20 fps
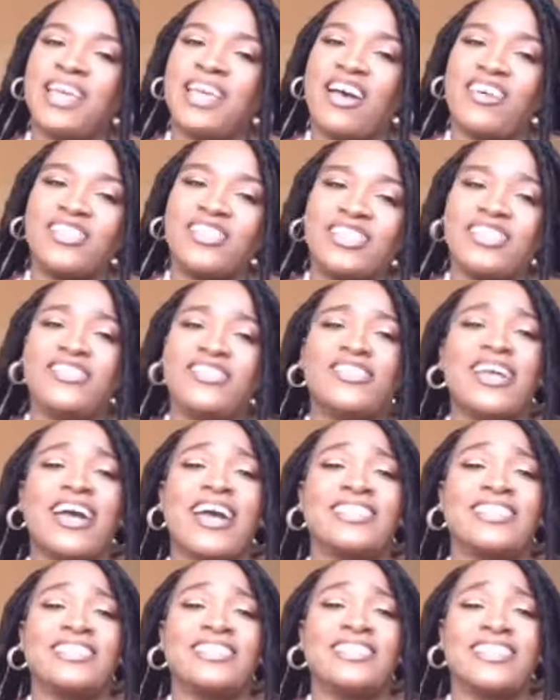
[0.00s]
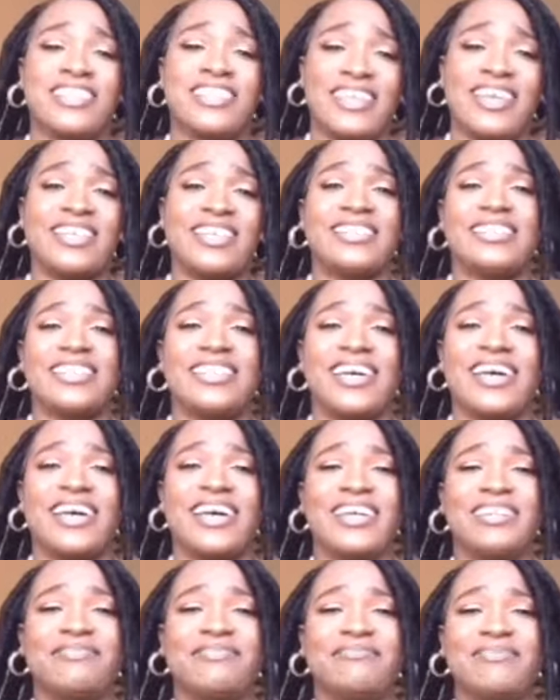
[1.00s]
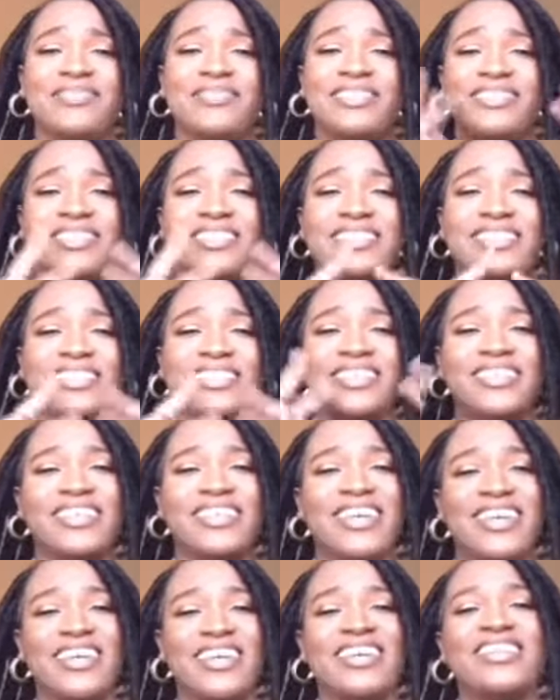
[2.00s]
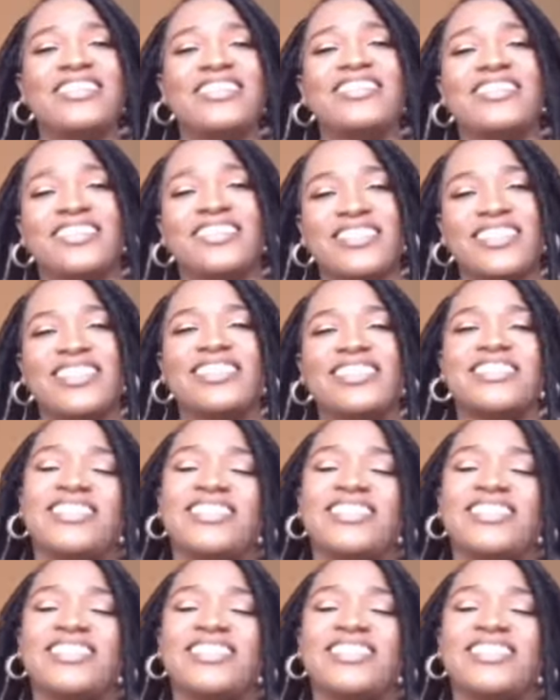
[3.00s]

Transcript: I'll see you guys next time. Deuces.